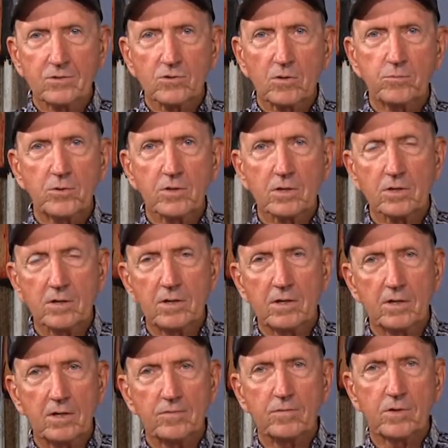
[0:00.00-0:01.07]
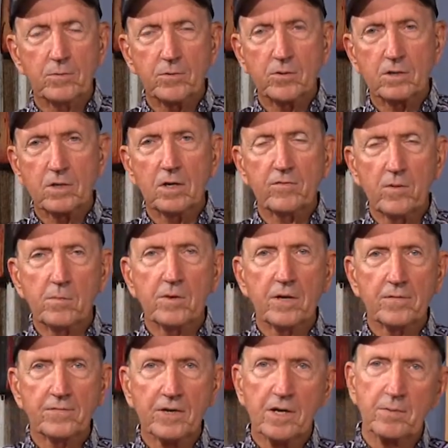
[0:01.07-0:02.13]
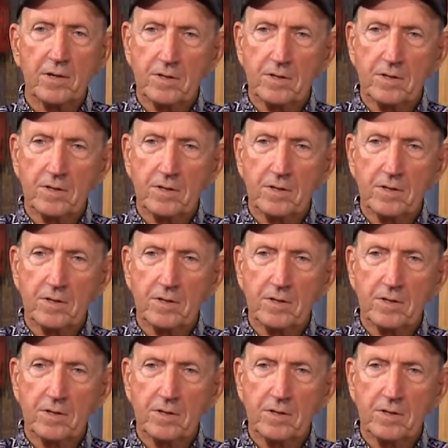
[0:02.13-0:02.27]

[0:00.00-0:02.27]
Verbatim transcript: So I put a glove. I put a glove on my left hand.